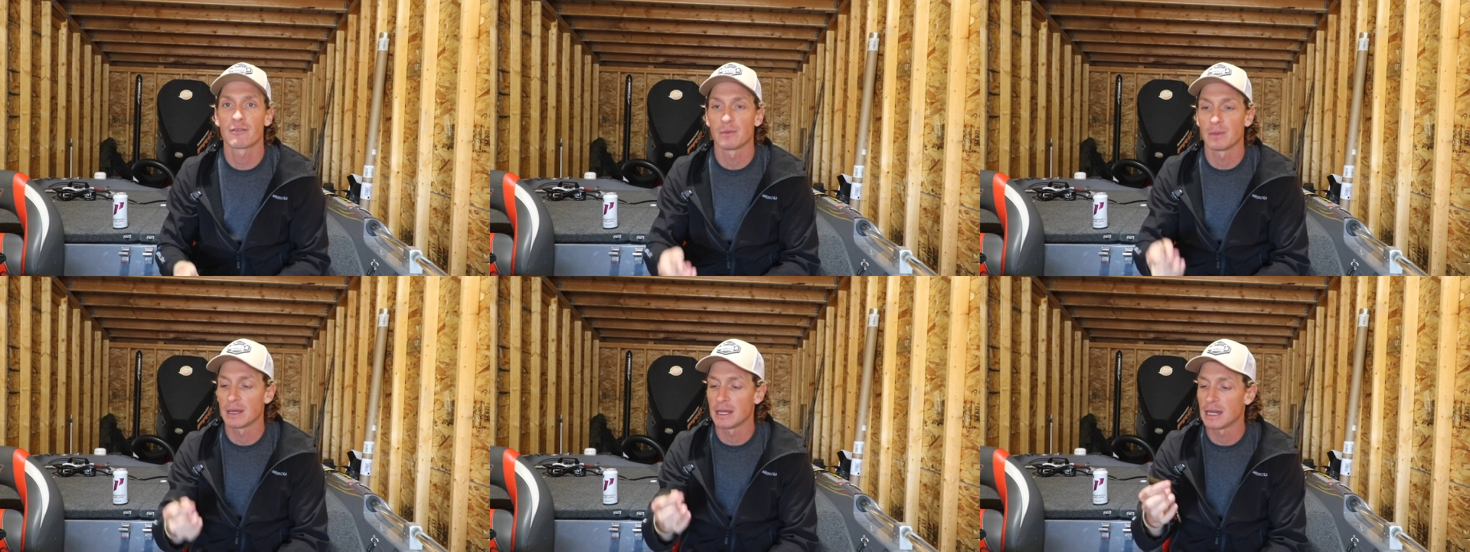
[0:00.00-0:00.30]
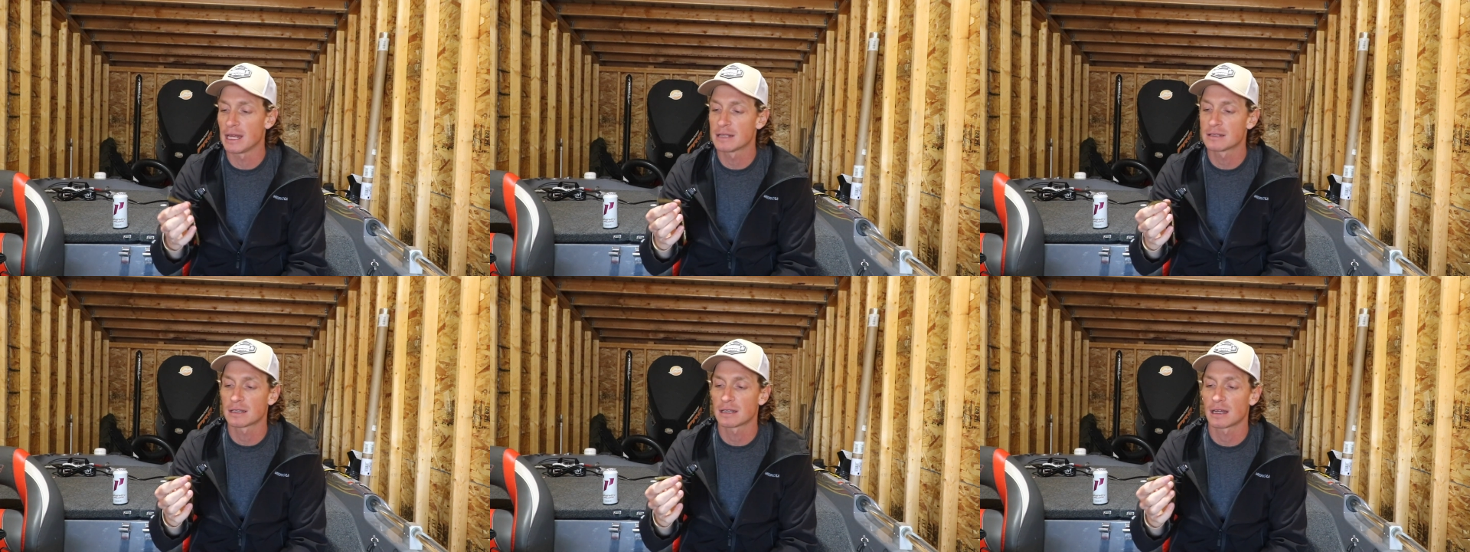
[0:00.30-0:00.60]
I mean,
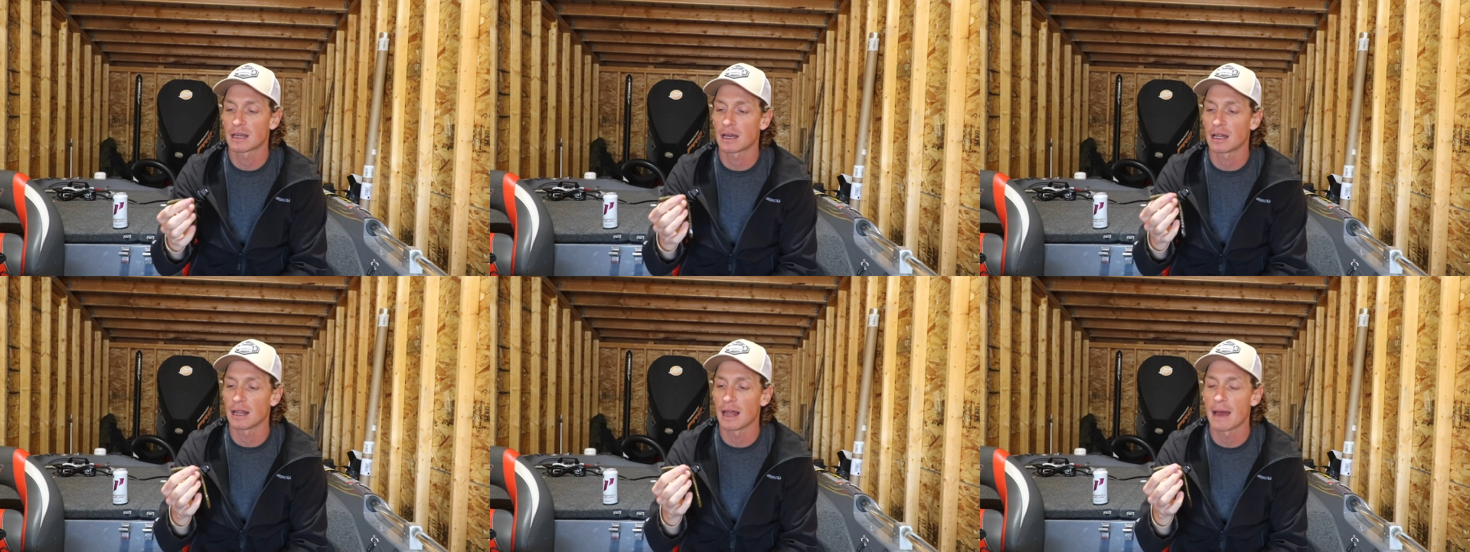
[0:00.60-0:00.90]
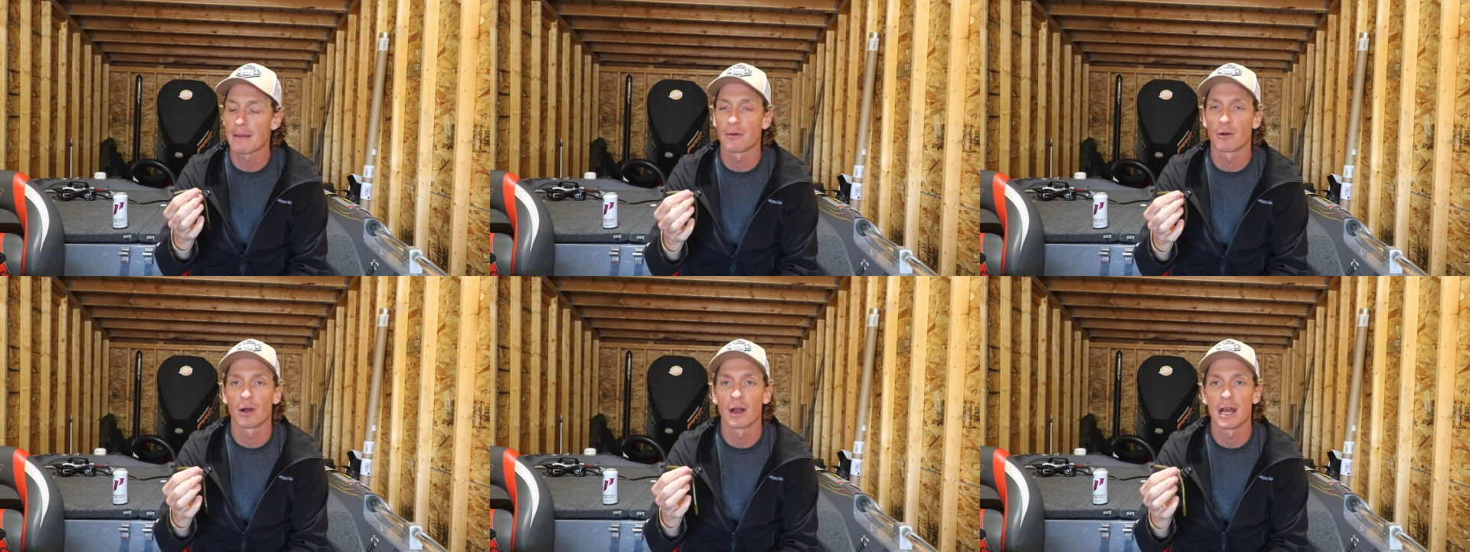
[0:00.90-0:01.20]
it's in a
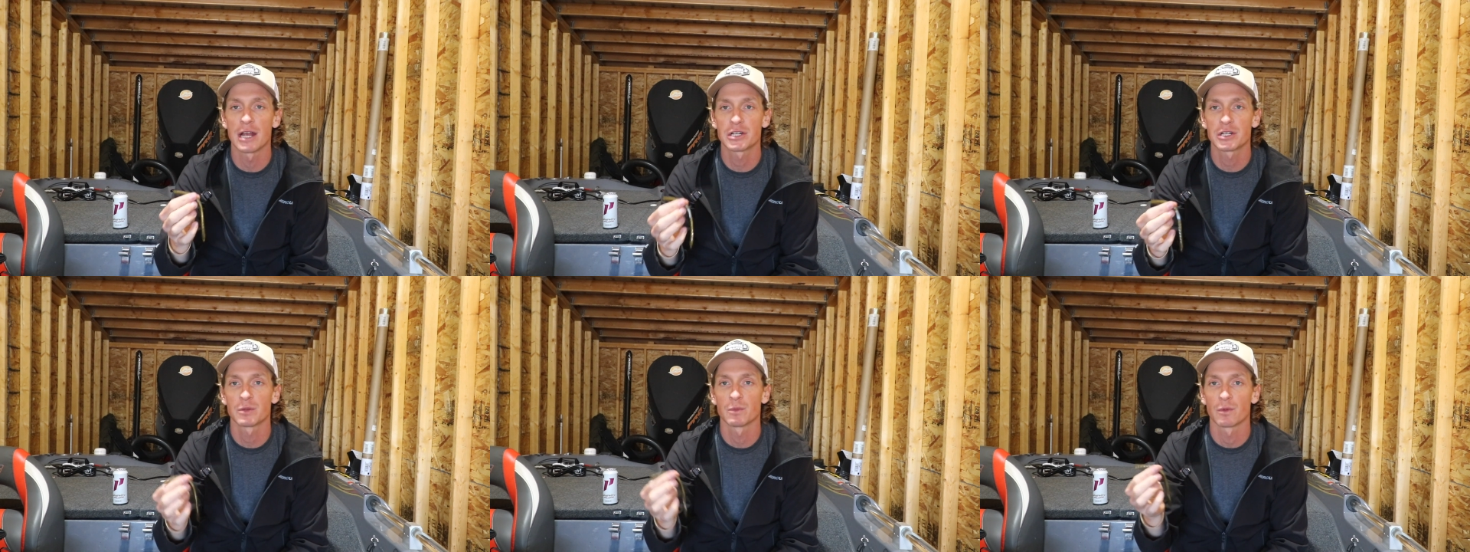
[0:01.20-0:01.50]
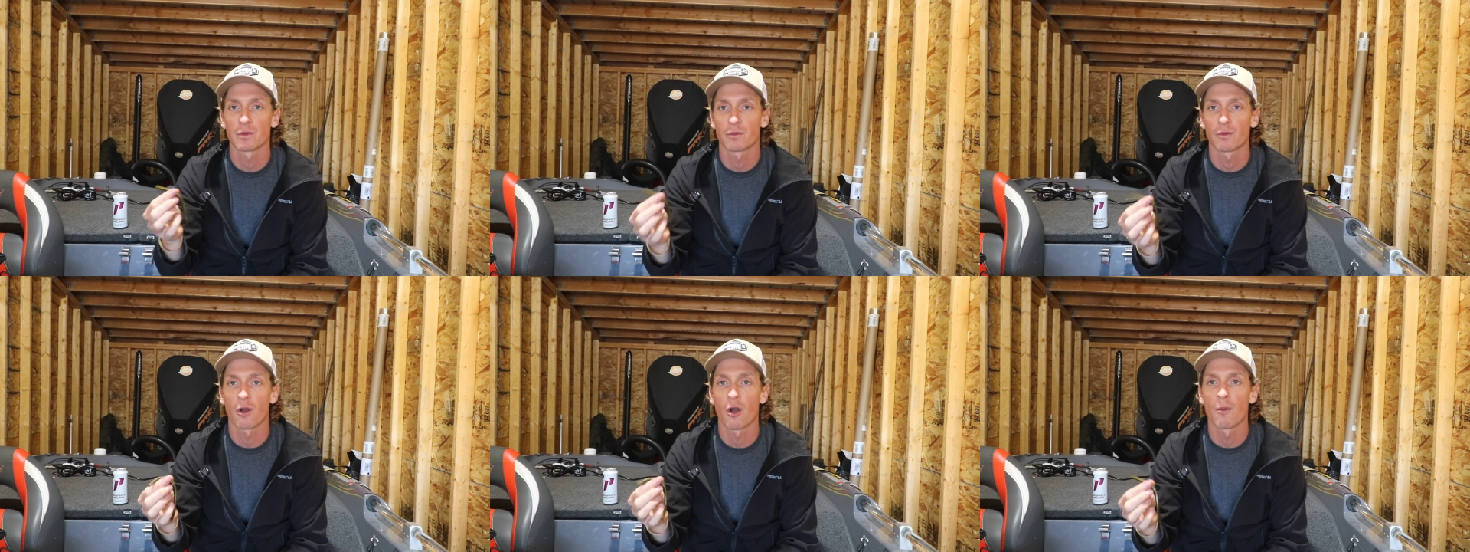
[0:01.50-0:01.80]
collaboration
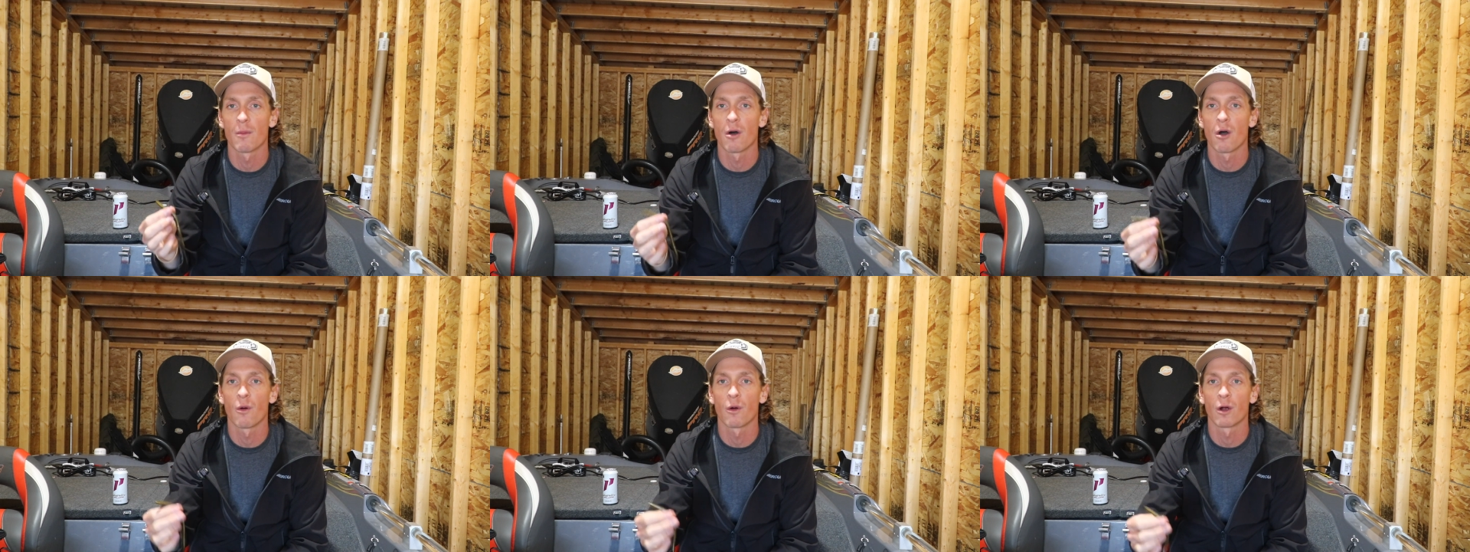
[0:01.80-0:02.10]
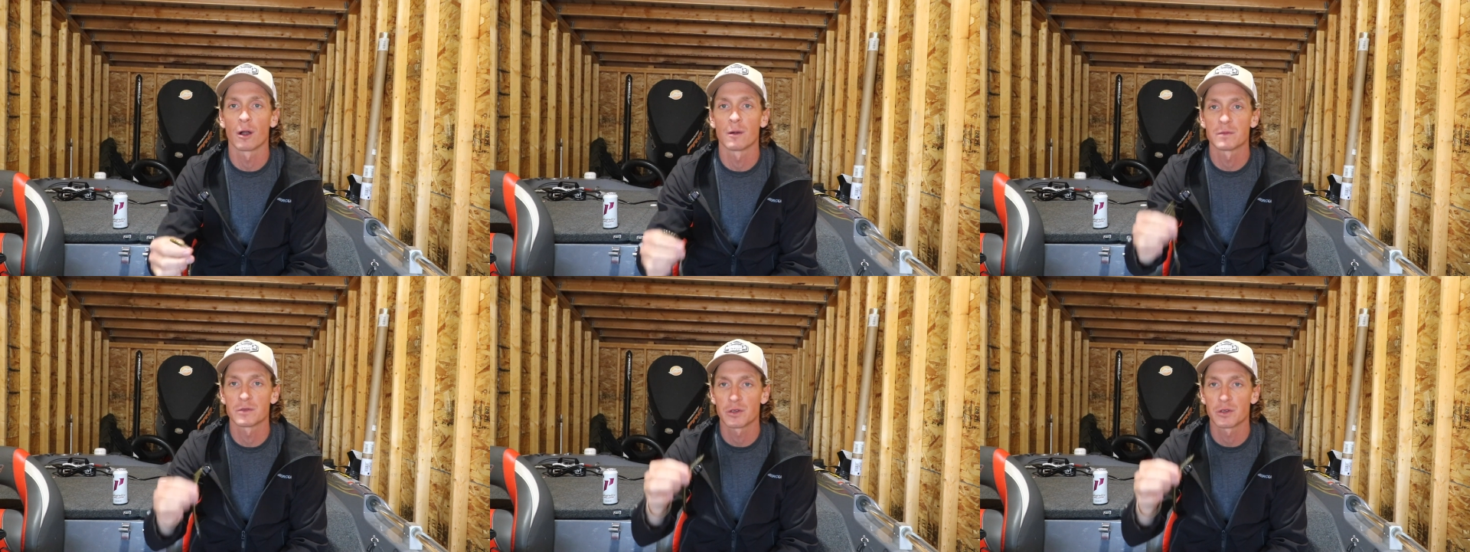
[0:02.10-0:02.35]
with Robo Worm,